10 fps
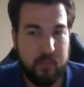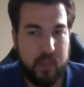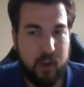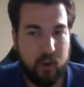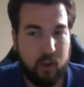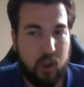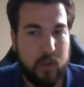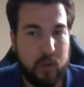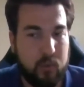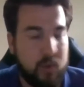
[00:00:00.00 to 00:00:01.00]
they're
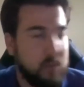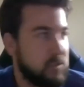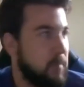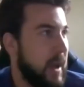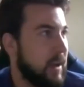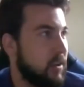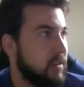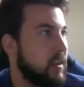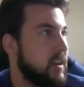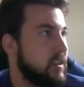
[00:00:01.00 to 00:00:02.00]
going pretty much back
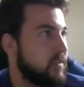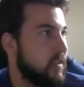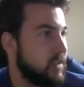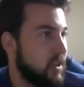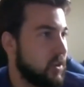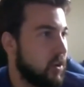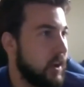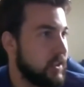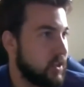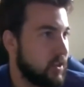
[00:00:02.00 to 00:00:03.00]
online as far as
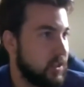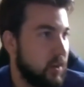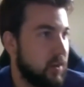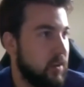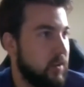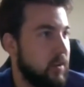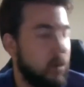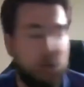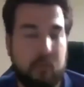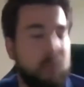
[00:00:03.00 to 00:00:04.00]
undergrads are concerned,
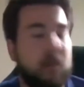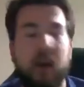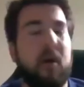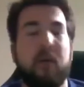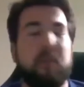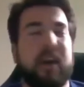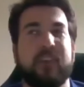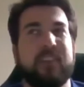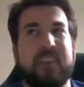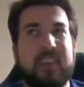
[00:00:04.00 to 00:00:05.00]
or
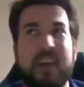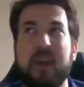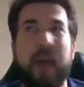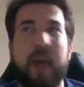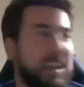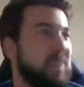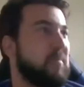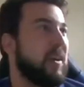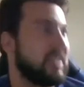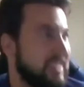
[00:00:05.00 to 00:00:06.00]
back in
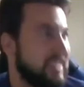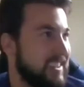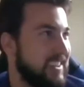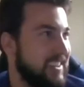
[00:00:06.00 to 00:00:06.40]
person